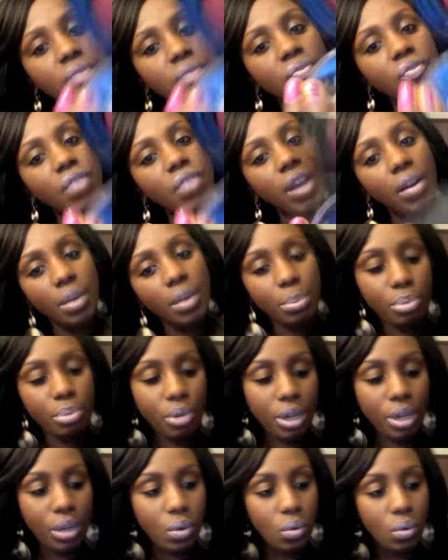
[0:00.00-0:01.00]
very
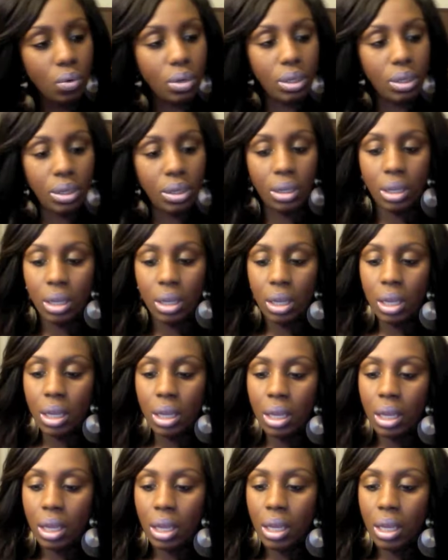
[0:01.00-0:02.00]
pretty on.
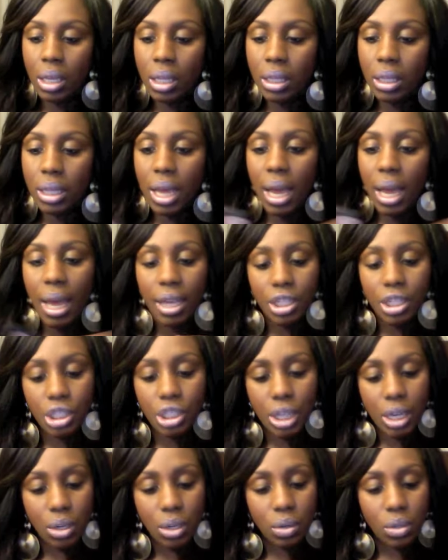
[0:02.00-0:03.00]
The
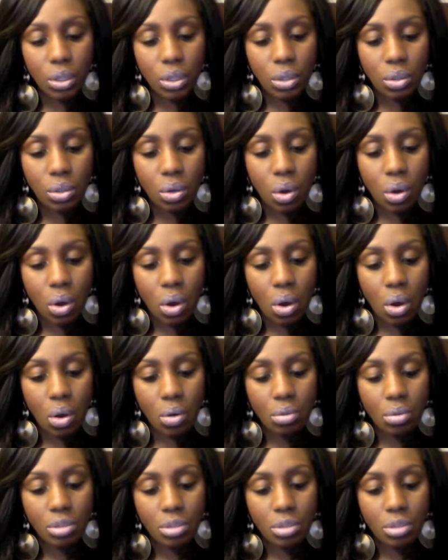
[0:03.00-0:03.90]
eyeshadow is called